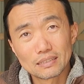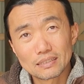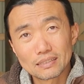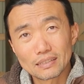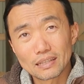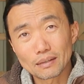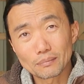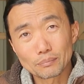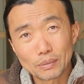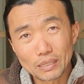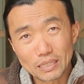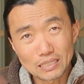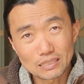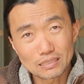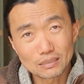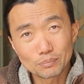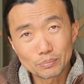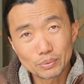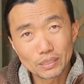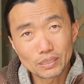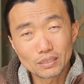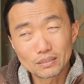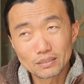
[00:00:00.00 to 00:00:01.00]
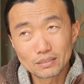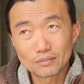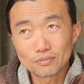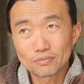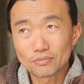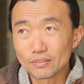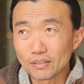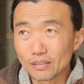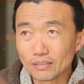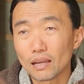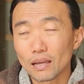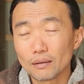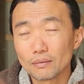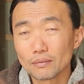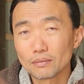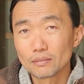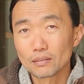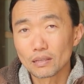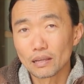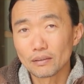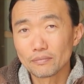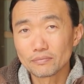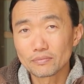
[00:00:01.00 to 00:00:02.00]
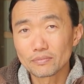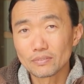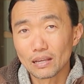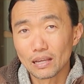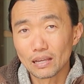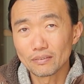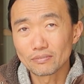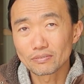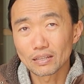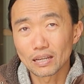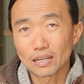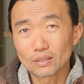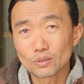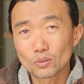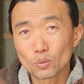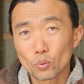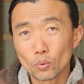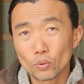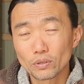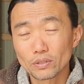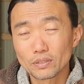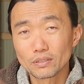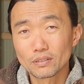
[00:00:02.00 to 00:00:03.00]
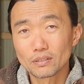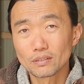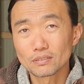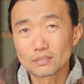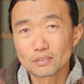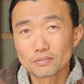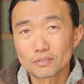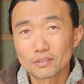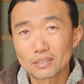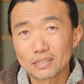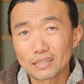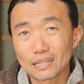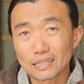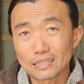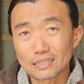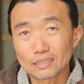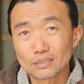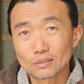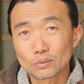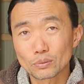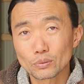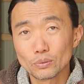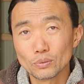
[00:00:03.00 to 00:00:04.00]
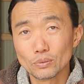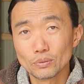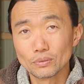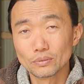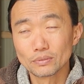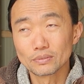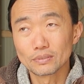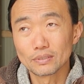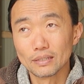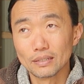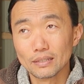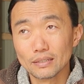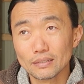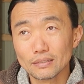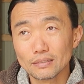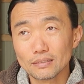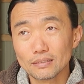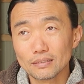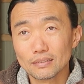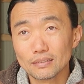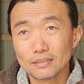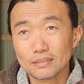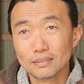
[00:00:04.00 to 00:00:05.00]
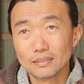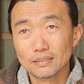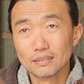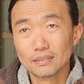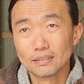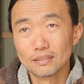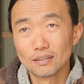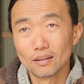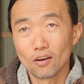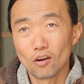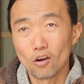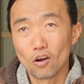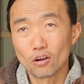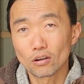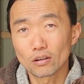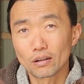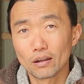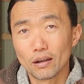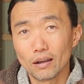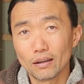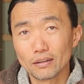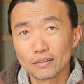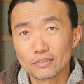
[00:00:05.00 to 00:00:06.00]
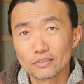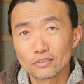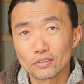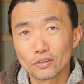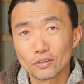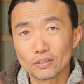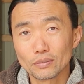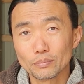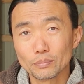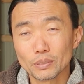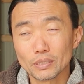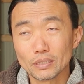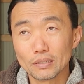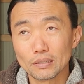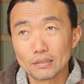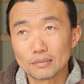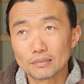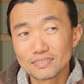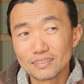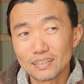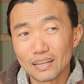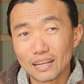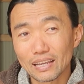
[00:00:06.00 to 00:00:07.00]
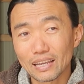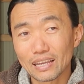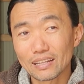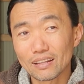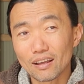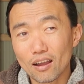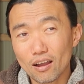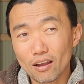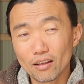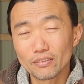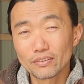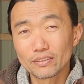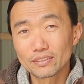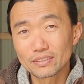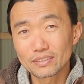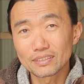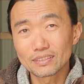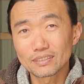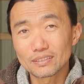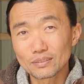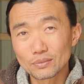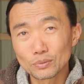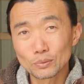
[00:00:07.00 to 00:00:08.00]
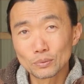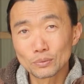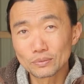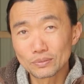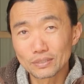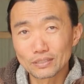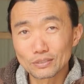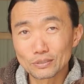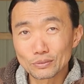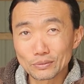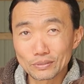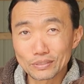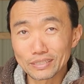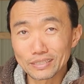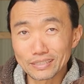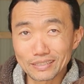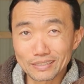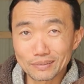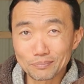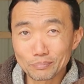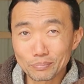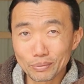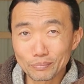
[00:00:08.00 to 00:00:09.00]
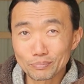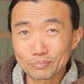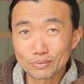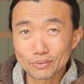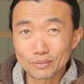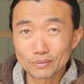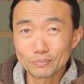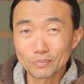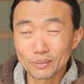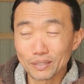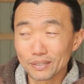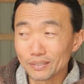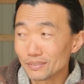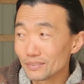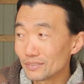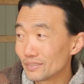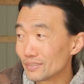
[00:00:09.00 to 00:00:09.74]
like makes the bigger difference. I've got 20 years of collecting tools, and all gone in 30 minutes. I had all the tools that you needed, pretty much,